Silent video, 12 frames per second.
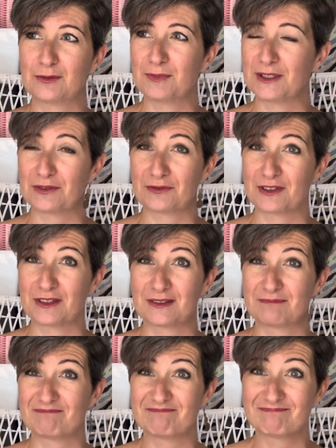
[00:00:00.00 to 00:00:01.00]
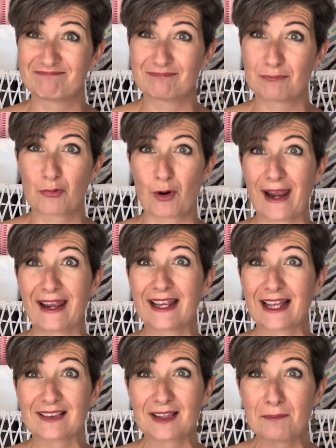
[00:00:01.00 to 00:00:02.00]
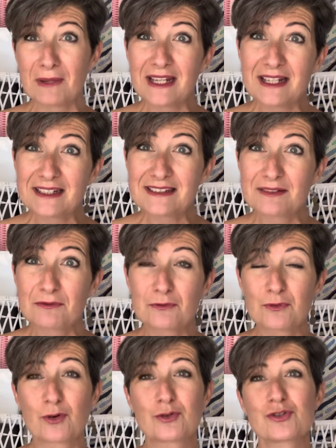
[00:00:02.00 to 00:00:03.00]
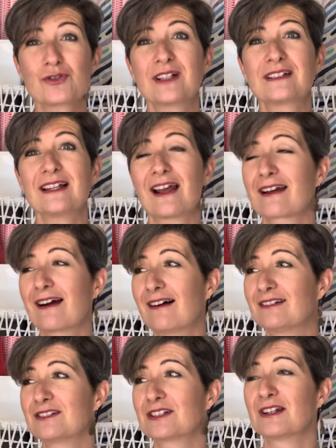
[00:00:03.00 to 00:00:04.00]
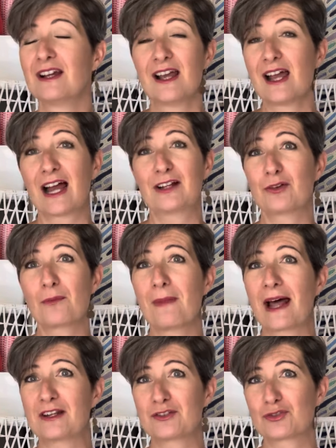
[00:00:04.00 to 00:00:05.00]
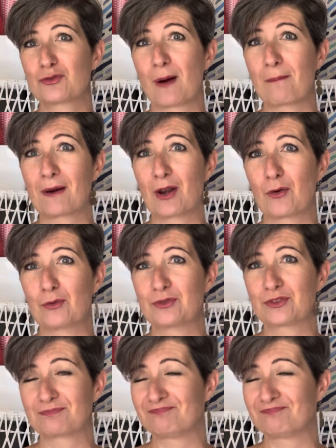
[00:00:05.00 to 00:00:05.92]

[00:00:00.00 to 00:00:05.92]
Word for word: bit of a break at the minute. Unfortunately, I can't, I don't manage to upload.